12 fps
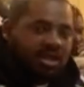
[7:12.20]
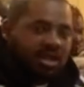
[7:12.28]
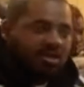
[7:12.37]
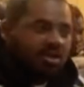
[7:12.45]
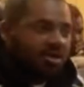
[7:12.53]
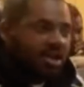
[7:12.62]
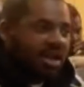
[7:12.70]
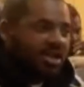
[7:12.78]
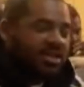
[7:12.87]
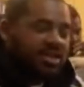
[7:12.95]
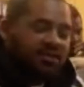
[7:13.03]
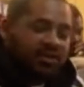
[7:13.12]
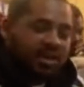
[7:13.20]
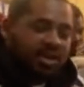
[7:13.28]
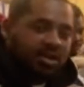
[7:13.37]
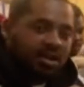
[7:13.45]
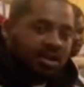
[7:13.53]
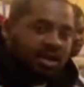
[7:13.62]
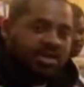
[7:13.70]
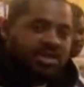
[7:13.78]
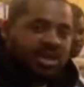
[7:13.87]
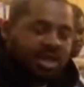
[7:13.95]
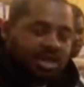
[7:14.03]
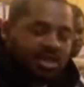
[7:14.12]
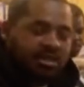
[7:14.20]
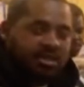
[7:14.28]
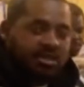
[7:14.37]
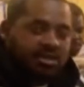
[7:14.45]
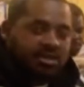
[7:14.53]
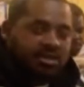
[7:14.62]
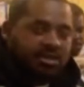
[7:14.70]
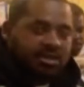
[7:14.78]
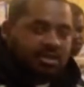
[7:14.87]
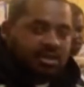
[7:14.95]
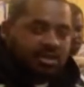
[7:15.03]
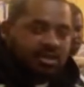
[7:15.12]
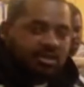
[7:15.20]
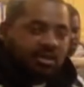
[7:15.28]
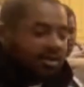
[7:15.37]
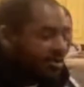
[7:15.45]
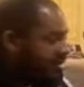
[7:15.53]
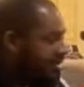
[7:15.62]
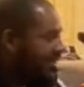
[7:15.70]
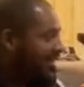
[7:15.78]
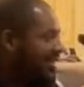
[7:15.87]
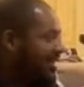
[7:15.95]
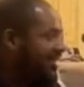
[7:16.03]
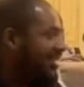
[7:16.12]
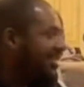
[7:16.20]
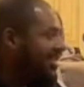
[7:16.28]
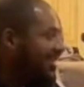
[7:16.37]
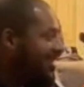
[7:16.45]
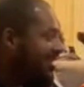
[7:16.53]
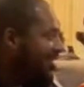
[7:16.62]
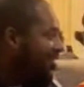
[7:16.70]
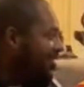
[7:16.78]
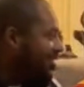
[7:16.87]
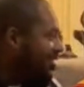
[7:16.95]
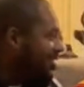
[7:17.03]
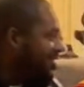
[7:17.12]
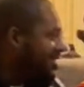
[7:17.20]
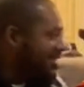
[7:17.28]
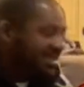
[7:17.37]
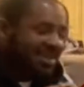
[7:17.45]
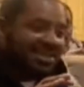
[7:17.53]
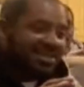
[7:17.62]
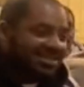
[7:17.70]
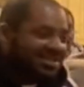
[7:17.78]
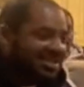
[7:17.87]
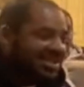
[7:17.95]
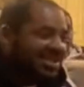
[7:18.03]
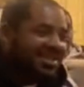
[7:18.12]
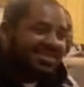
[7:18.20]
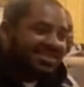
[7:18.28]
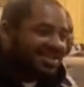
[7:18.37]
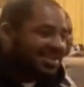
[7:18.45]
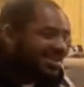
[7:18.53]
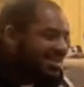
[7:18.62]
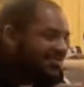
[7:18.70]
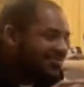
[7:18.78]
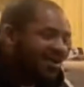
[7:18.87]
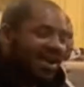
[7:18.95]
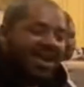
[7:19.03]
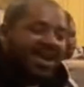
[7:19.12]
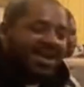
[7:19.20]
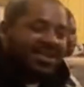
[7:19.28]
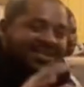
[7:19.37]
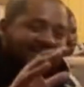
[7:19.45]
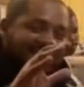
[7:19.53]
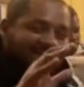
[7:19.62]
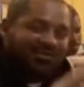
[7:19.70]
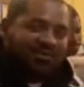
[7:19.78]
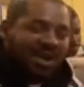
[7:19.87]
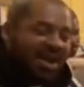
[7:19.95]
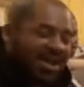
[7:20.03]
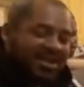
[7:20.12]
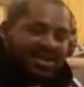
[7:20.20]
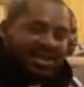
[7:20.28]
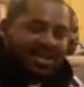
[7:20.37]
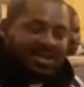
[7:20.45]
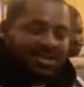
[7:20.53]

that carnality of eating all that chicken. You know, eating chicken, fried this, fried that.